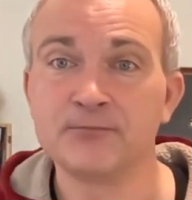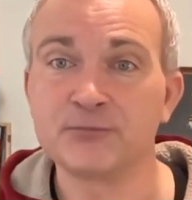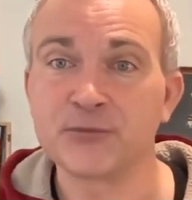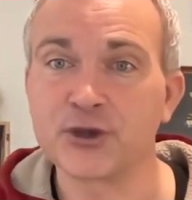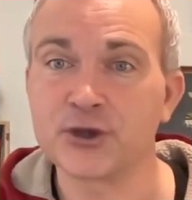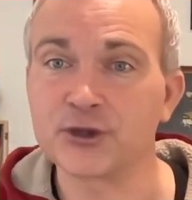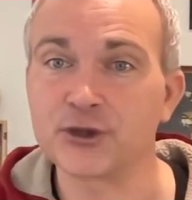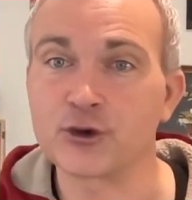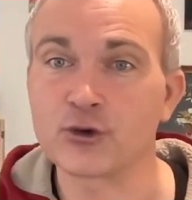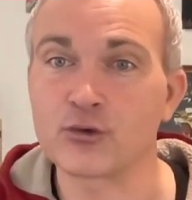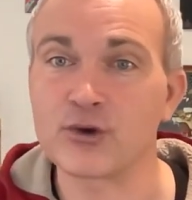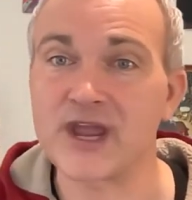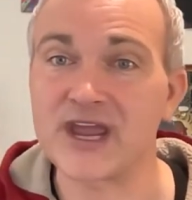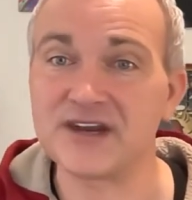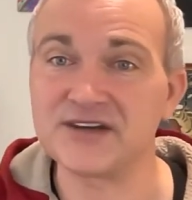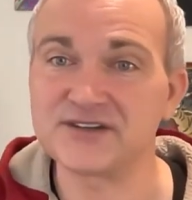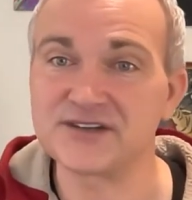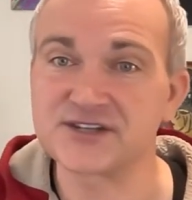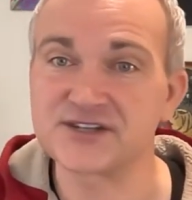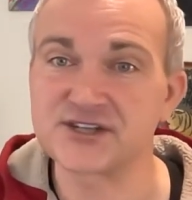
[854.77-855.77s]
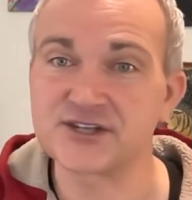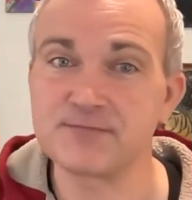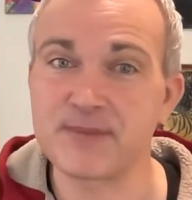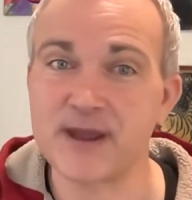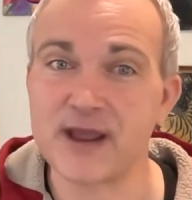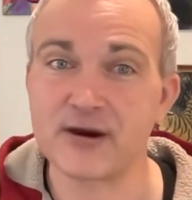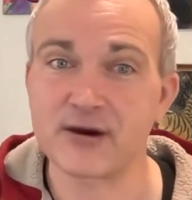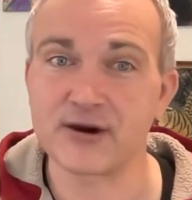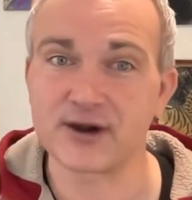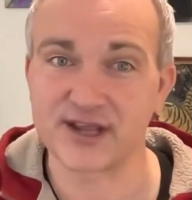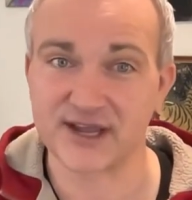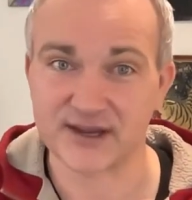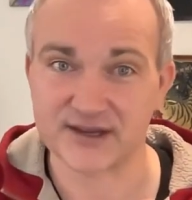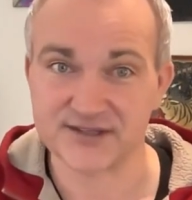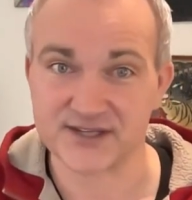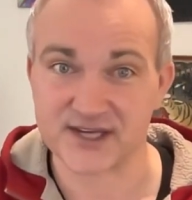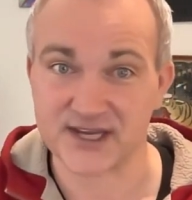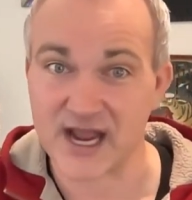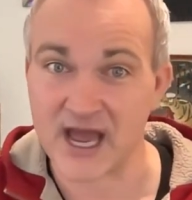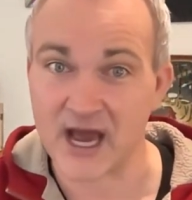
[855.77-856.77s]
could create
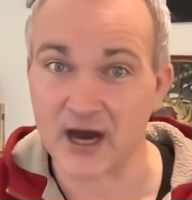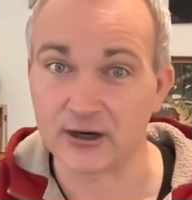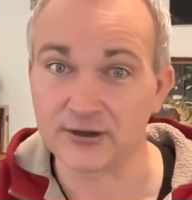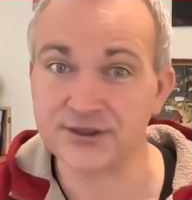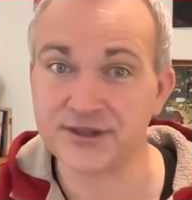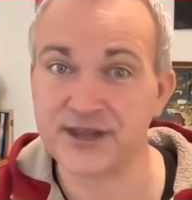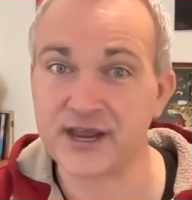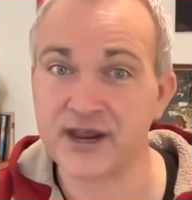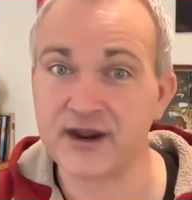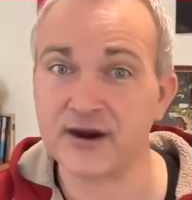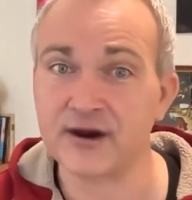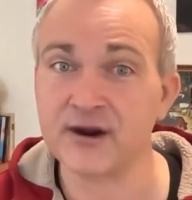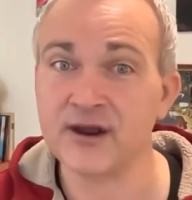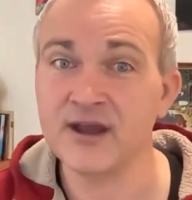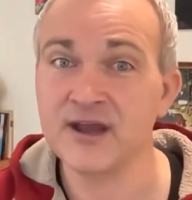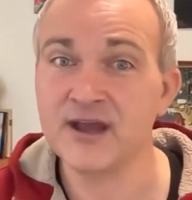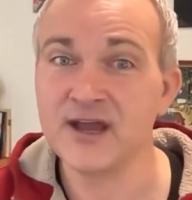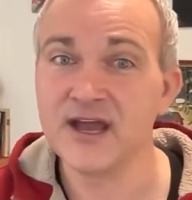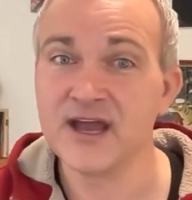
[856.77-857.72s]
disparities in healthcare,